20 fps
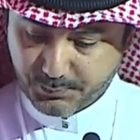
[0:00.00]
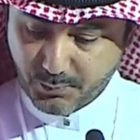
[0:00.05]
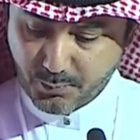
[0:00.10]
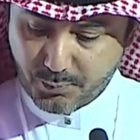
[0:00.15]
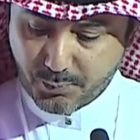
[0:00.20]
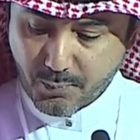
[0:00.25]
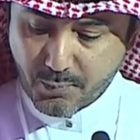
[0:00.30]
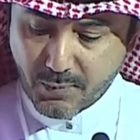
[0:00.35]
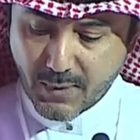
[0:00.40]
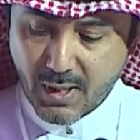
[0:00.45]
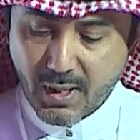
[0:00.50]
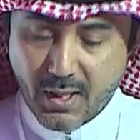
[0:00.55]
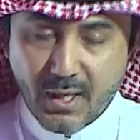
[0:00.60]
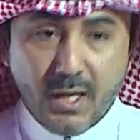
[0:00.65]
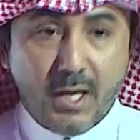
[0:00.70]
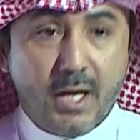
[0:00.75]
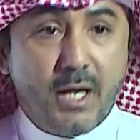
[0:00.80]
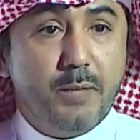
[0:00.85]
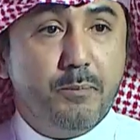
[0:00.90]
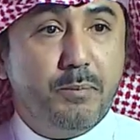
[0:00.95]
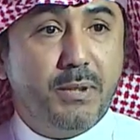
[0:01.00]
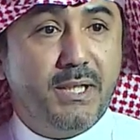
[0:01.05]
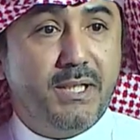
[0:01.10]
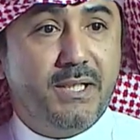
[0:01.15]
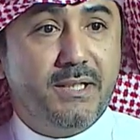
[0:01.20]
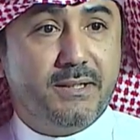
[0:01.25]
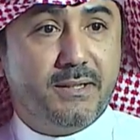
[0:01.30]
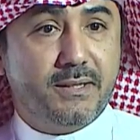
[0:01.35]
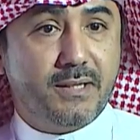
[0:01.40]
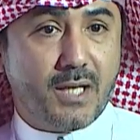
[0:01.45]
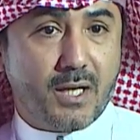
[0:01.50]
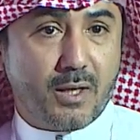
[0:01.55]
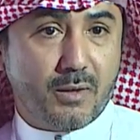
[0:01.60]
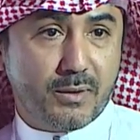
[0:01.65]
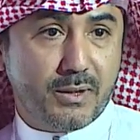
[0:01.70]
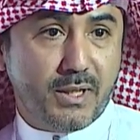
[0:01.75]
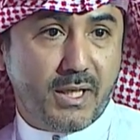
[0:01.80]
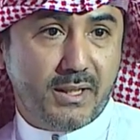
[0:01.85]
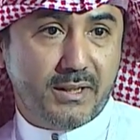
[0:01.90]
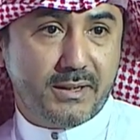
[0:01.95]
And please, nowadays, we
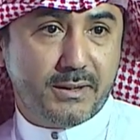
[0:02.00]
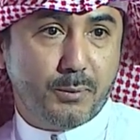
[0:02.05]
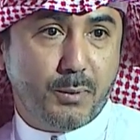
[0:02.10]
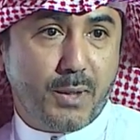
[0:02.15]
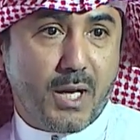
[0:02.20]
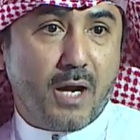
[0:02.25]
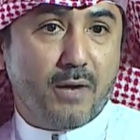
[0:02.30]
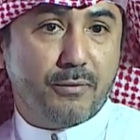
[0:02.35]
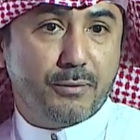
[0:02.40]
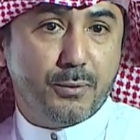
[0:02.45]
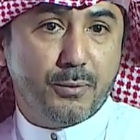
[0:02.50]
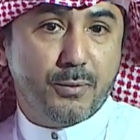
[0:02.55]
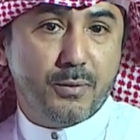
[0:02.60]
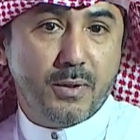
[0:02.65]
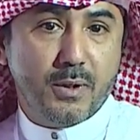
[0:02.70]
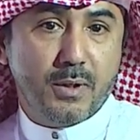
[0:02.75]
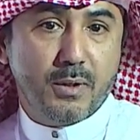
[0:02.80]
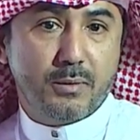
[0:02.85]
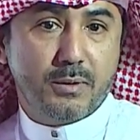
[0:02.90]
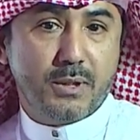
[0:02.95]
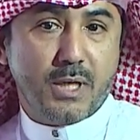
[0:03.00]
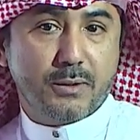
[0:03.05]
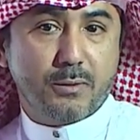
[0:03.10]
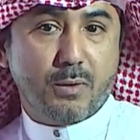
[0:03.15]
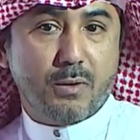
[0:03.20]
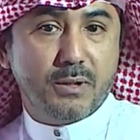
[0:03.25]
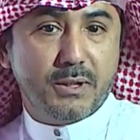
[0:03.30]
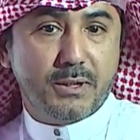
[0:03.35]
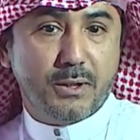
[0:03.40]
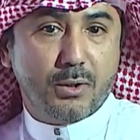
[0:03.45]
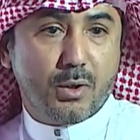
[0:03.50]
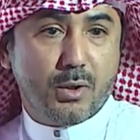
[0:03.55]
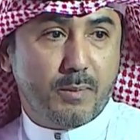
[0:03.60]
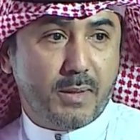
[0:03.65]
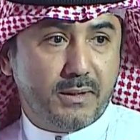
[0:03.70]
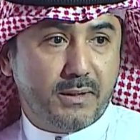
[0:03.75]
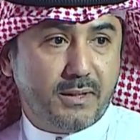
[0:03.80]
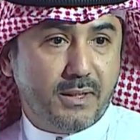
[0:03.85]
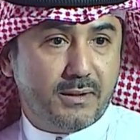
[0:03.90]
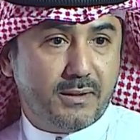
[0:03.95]
have to not only document it, but
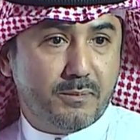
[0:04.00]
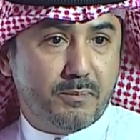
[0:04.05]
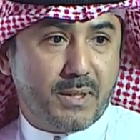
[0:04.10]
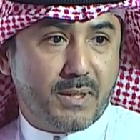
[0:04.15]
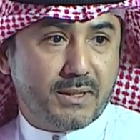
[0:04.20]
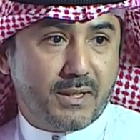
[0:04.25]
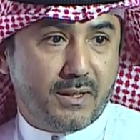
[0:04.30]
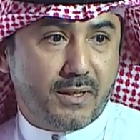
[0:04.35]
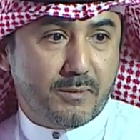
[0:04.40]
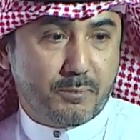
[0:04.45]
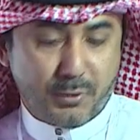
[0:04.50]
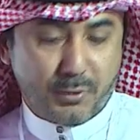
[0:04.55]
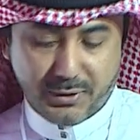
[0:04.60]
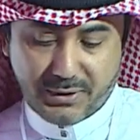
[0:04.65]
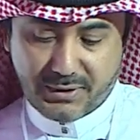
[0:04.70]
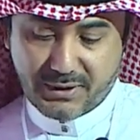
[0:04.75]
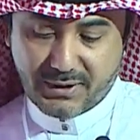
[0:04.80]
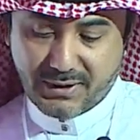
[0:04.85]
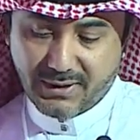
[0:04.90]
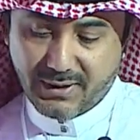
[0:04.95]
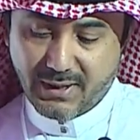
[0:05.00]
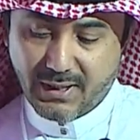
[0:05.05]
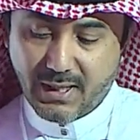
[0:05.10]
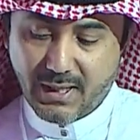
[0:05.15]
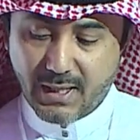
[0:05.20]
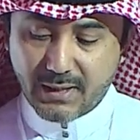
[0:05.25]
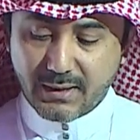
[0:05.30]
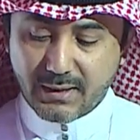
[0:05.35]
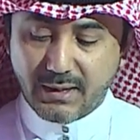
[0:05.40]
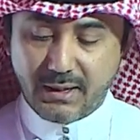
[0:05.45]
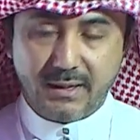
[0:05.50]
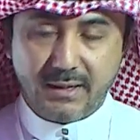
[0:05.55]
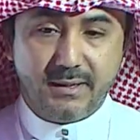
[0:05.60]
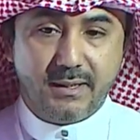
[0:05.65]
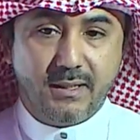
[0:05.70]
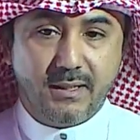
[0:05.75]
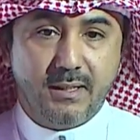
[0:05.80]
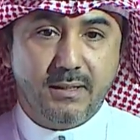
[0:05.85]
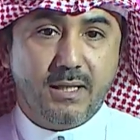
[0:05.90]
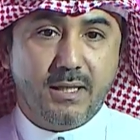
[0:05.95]
put at least the
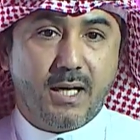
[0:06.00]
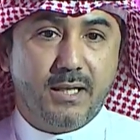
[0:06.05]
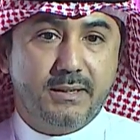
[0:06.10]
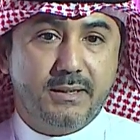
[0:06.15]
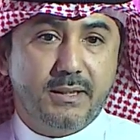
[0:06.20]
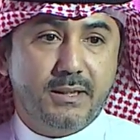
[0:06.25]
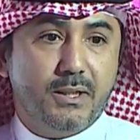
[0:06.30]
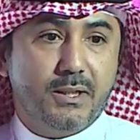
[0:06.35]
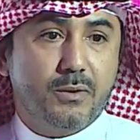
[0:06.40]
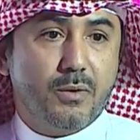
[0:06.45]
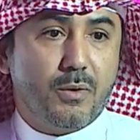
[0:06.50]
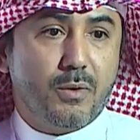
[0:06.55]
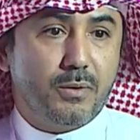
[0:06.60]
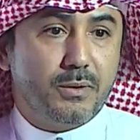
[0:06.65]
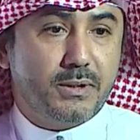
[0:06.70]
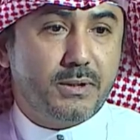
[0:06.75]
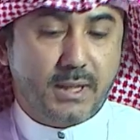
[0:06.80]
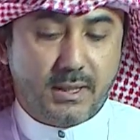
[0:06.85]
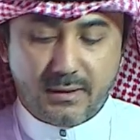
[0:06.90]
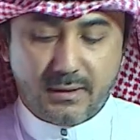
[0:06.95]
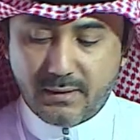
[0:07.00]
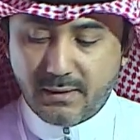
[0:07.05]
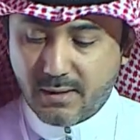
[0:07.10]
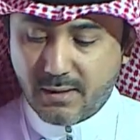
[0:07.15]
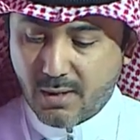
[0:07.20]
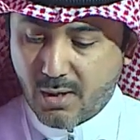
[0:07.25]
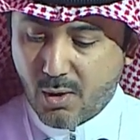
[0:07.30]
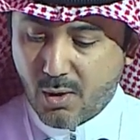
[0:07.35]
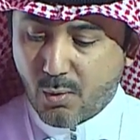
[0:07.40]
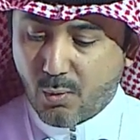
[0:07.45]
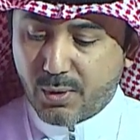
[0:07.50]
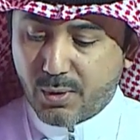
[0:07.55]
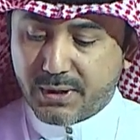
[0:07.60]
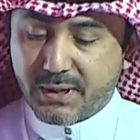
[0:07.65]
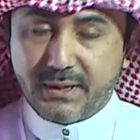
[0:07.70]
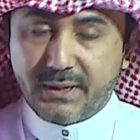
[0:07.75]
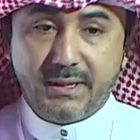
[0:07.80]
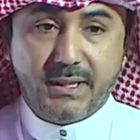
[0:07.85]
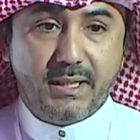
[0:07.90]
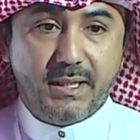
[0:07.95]
ICD code 10, which is
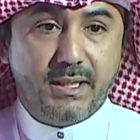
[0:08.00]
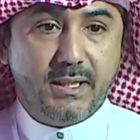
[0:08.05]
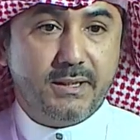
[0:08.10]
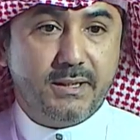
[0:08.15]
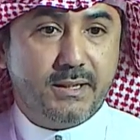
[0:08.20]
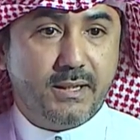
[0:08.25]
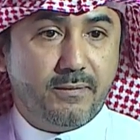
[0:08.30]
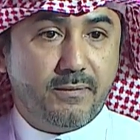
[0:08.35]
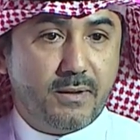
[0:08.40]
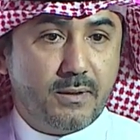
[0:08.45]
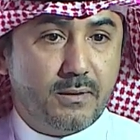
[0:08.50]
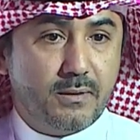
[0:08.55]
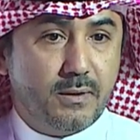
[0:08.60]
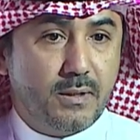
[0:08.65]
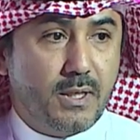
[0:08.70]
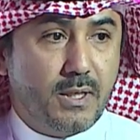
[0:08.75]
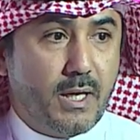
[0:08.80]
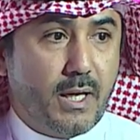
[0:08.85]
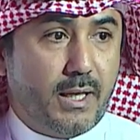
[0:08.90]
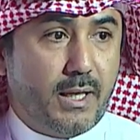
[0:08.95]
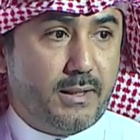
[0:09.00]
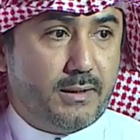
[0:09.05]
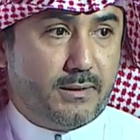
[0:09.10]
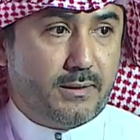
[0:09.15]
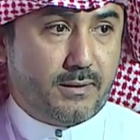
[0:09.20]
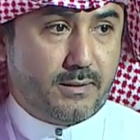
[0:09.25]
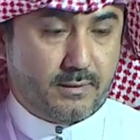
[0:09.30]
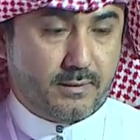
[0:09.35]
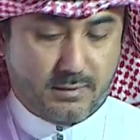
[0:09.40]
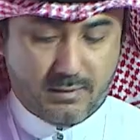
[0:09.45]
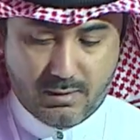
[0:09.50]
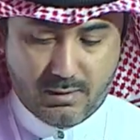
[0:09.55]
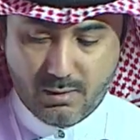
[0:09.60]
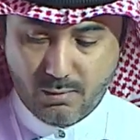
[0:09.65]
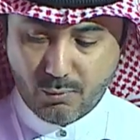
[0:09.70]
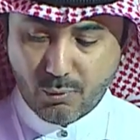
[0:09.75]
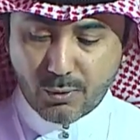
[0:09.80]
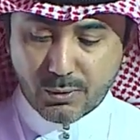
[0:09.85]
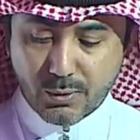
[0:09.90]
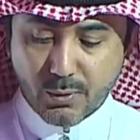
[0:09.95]
E78.01.
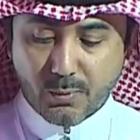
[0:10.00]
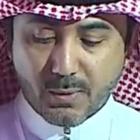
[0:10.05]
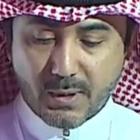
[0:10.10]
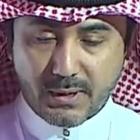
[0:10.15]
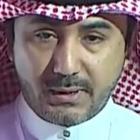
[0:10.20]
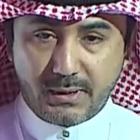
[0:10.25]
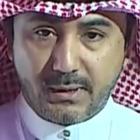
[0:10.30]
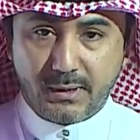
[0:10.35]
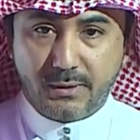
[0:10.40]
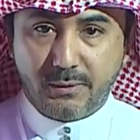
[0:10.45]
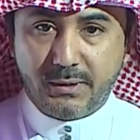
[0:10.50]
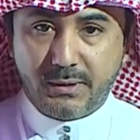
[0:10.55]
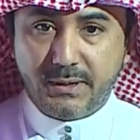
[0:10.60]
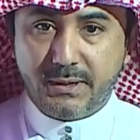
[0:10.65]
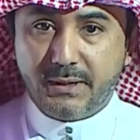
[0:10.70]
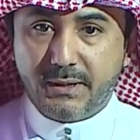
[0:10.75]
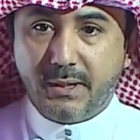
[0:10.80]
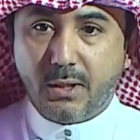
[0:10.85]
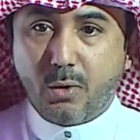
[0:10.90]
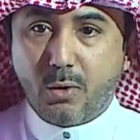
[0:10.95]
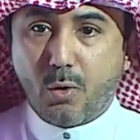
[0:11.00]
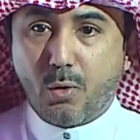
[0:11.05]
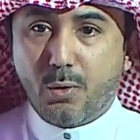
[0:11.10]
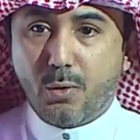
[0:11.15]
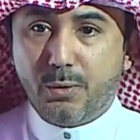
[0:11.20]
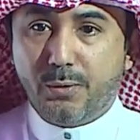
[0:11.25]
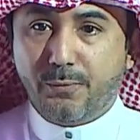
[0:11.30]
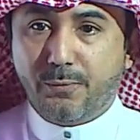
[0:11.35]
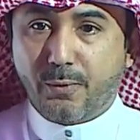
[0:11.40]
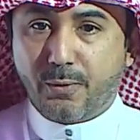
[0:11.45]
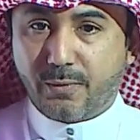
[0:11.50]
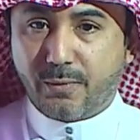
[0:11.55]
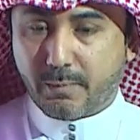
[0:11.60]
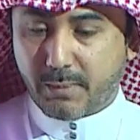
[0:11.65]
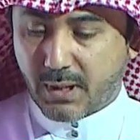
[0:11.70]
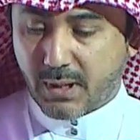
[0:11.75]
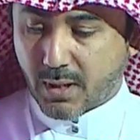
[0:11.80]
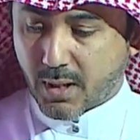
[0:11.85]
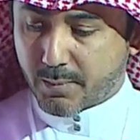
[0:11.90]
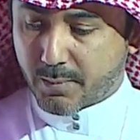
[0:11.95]
So this is the code for familial
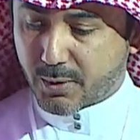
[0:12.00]
hypercholesterolemia.